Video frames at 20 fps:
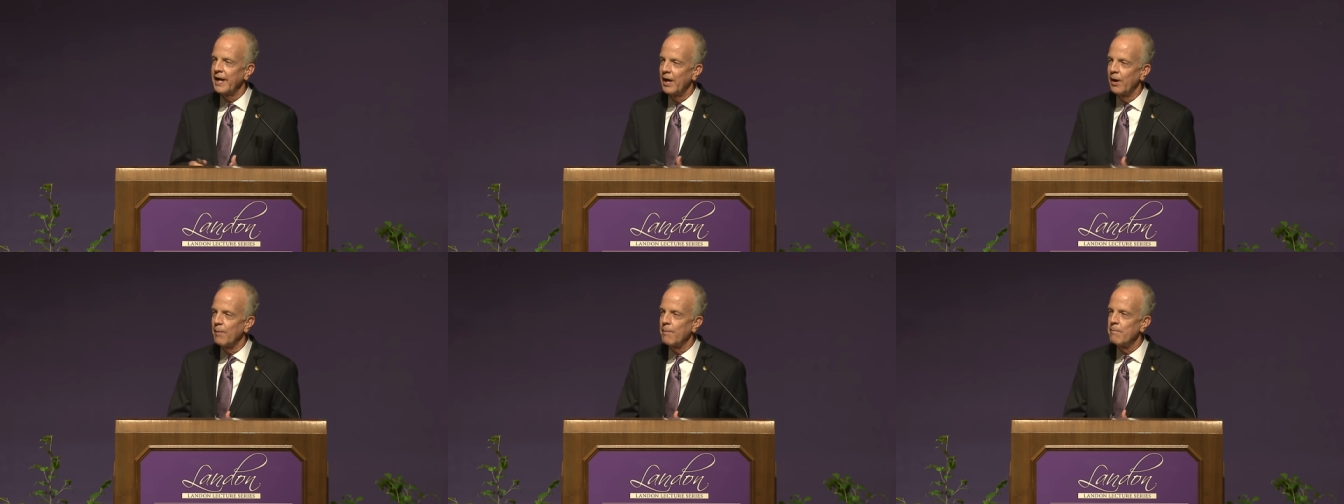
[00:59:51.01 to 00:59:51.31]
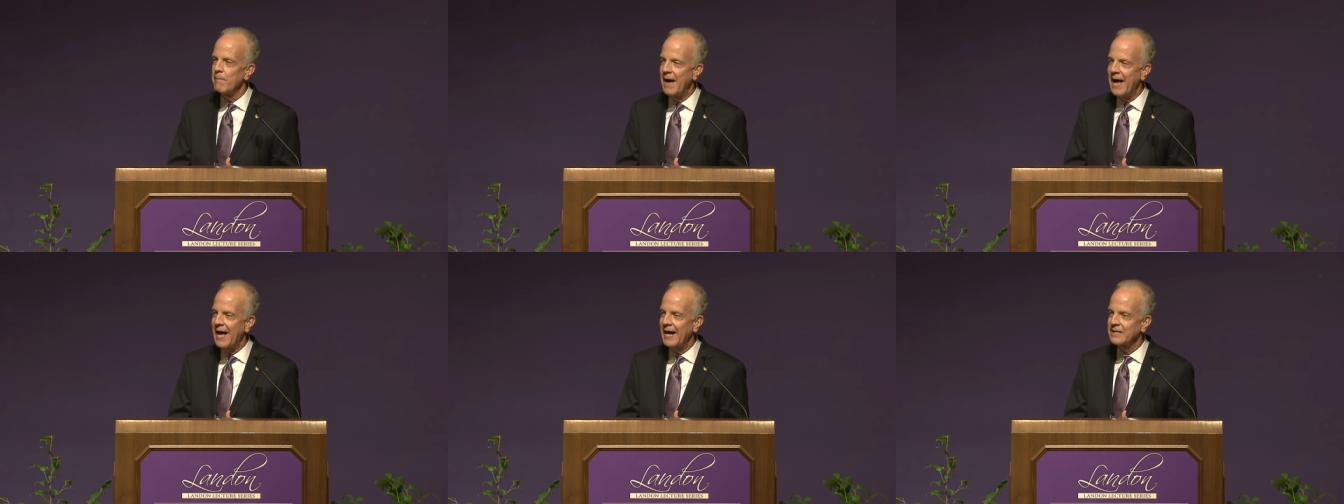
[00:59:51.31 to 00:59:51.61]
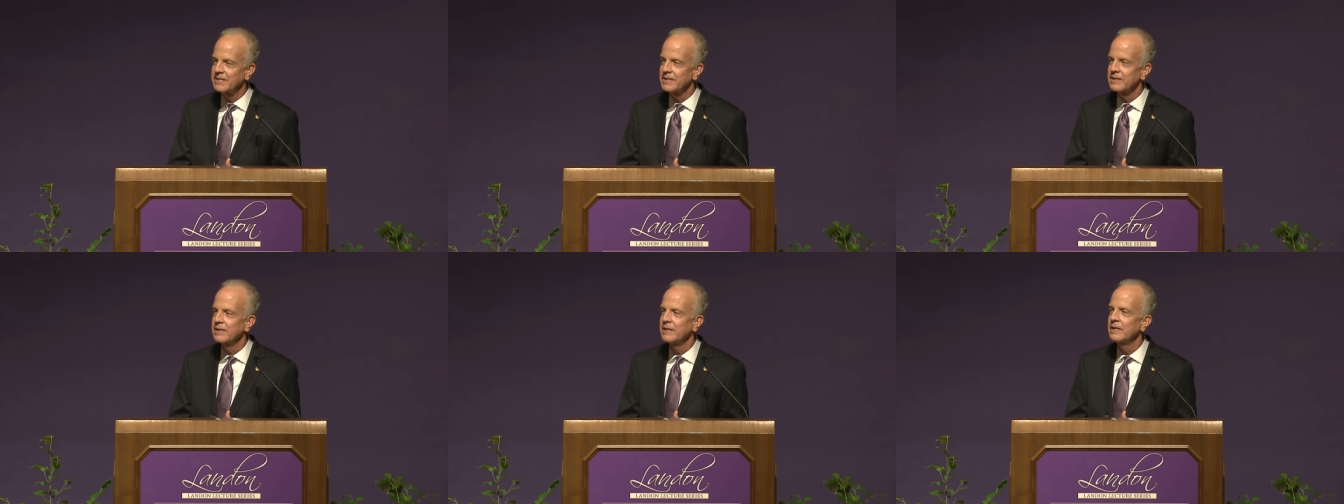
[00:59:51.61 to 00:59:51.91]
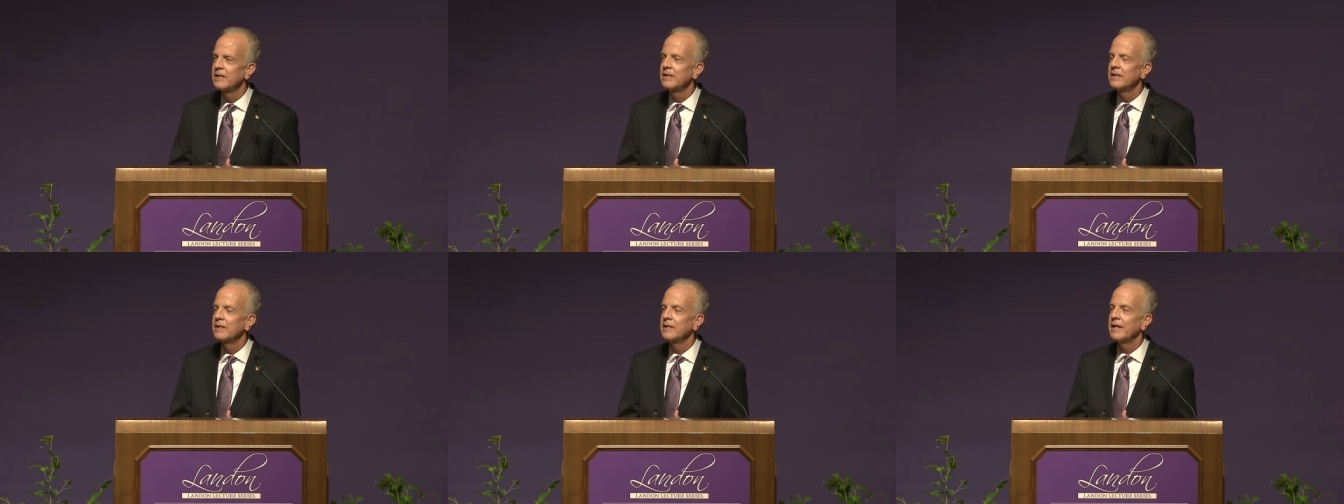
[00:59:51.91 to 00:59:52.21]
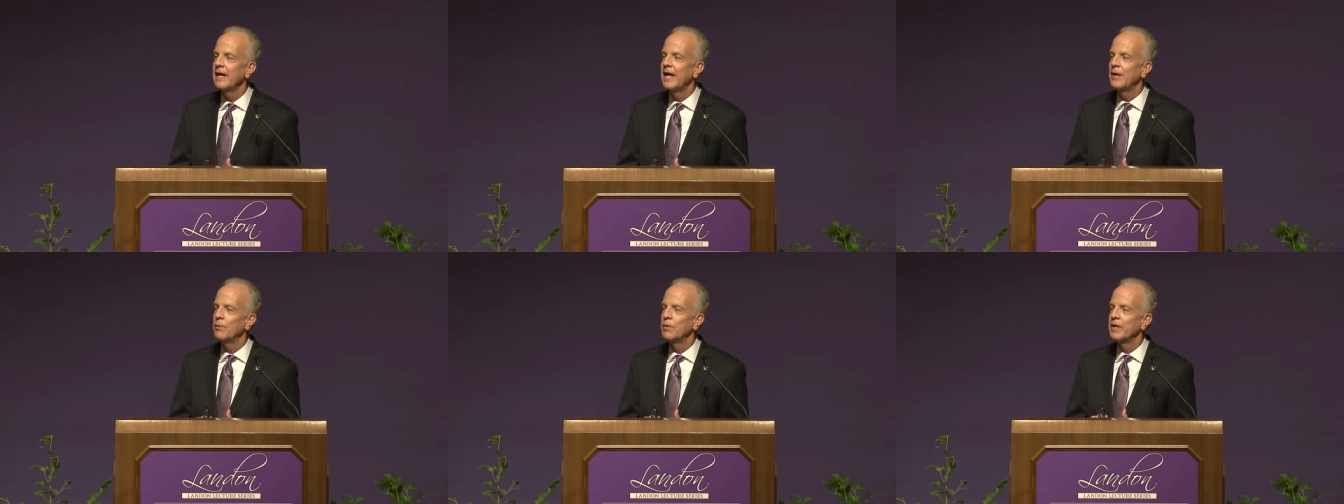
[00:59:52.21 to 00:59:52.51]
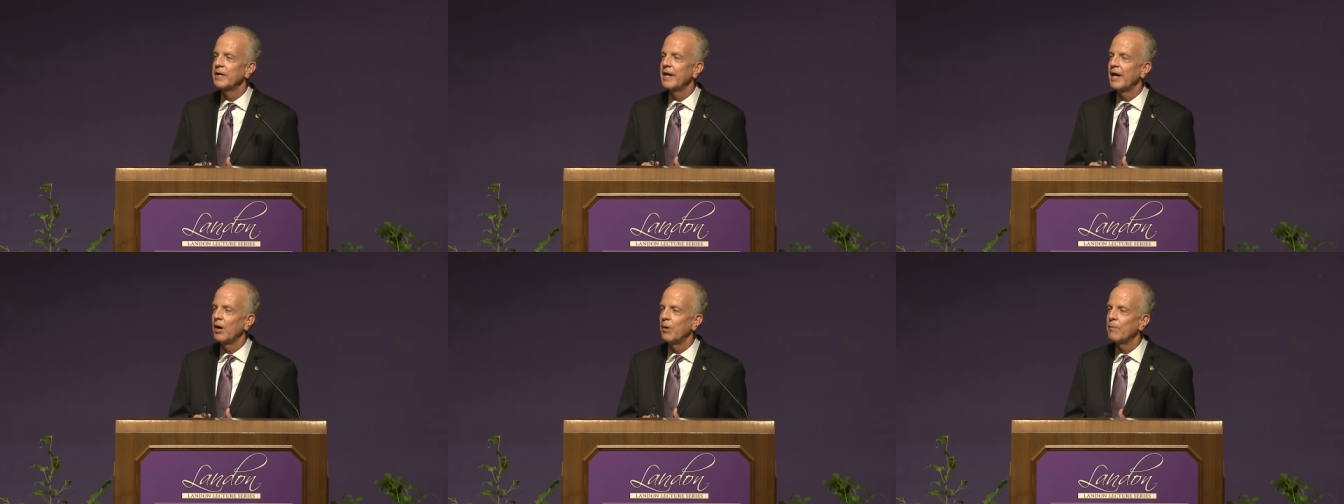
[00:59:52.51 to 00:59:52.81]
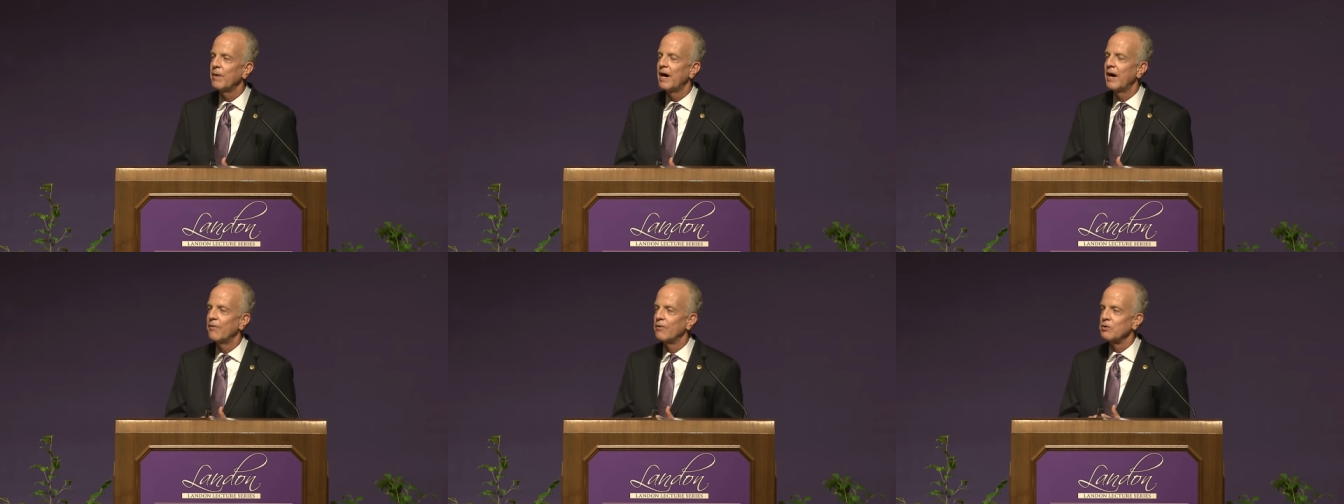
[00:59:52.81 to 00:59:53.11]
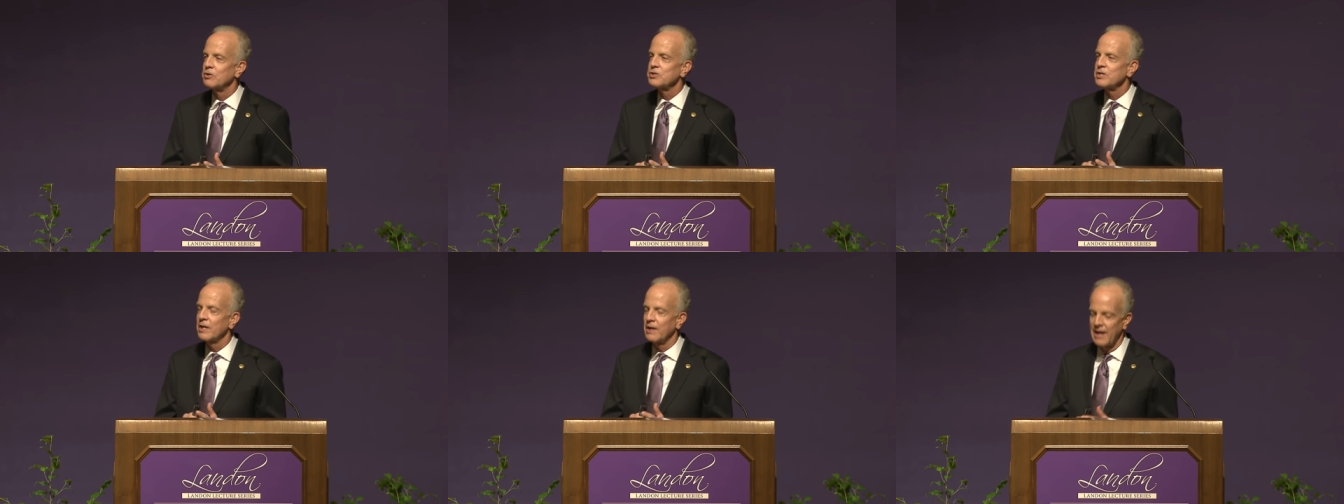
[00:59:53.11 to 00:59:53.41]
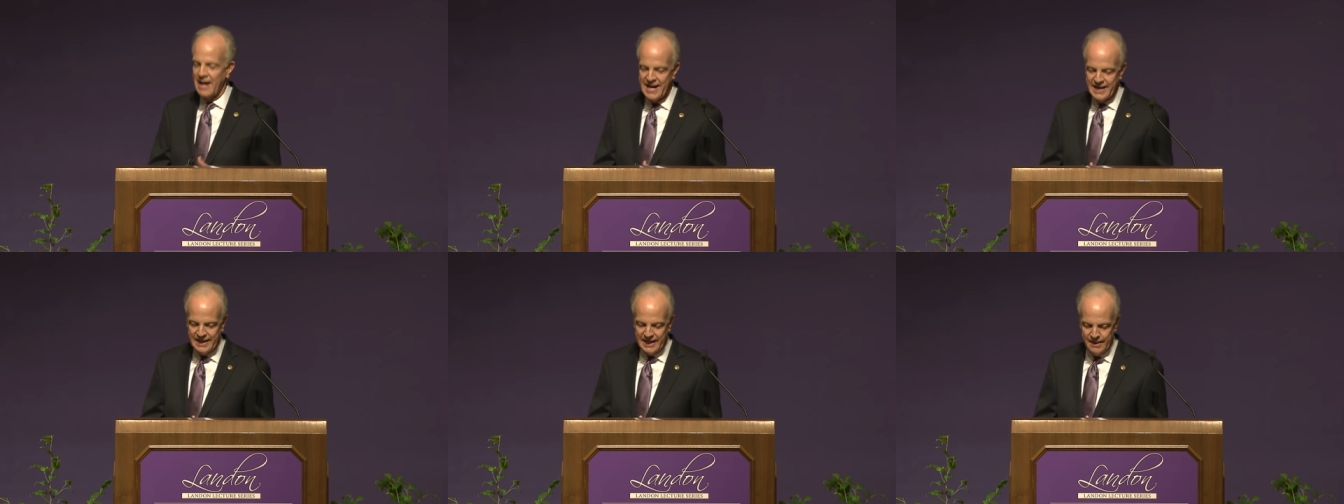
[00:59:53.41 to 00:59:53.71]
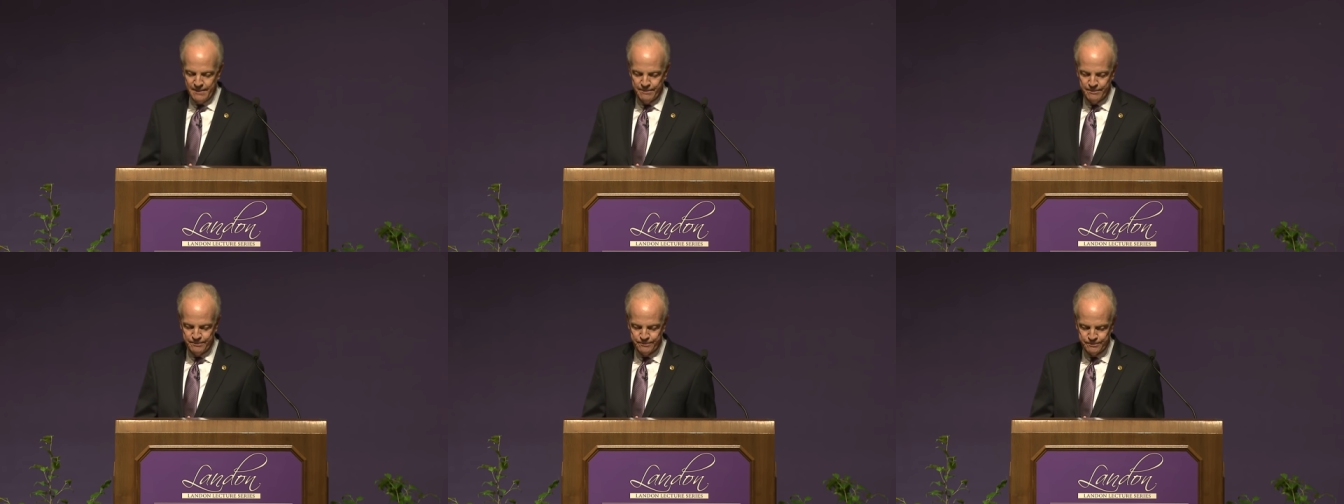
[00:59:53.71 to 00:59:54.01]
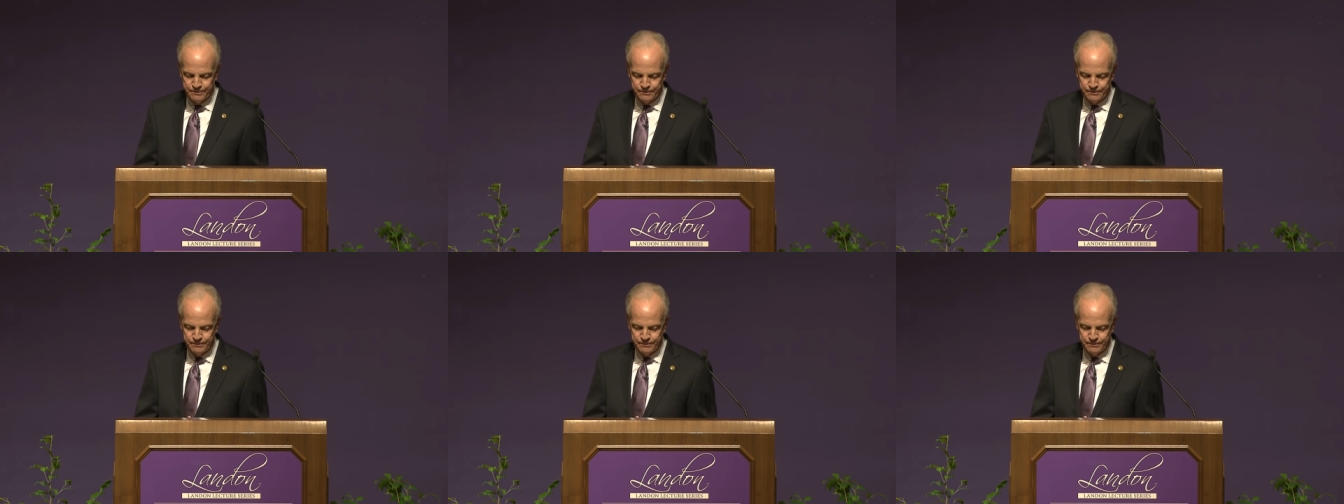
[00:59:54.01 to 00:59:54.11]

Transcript: help Matt and would it help others like him?